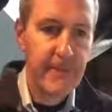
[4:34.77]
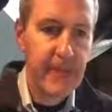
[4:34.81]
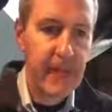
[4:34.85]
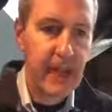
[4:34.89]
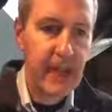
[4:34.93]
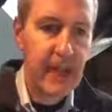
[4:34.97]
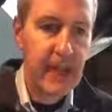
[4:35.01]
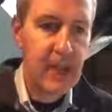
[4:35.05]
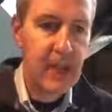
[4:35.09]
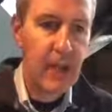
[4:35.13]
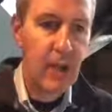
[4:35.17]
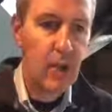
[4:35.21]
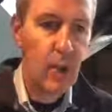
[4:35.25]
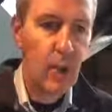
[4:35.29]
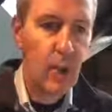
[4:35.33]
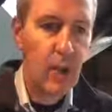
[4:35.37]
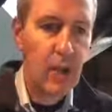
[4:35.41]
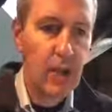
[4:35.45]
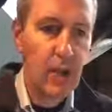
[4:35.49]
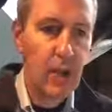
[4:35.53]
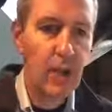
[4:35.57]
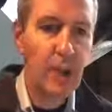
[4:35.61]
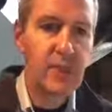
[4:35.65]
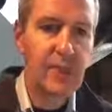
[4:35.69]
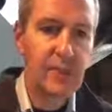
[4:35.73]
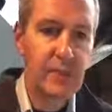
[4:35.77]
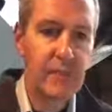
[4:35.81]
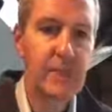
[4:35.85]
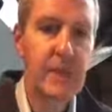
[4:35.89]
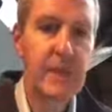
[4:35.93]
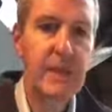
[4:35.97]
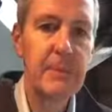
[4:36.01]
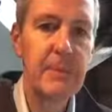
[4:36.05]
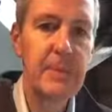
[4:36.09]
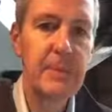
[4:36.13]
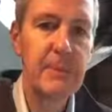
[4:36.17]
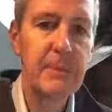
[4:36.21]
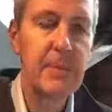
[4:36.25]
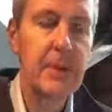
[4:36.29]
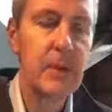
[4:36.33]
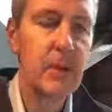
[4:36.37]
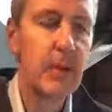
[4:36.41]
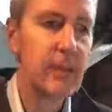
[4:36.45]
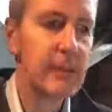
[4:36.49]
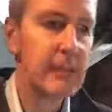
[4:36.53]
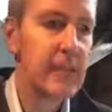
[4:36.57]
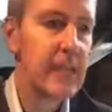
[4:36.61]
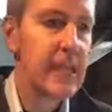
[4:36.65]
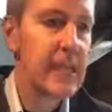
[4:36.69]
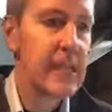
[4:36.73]
and I want lots of people
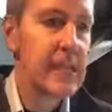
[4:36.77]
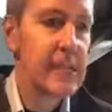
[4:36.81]
involved.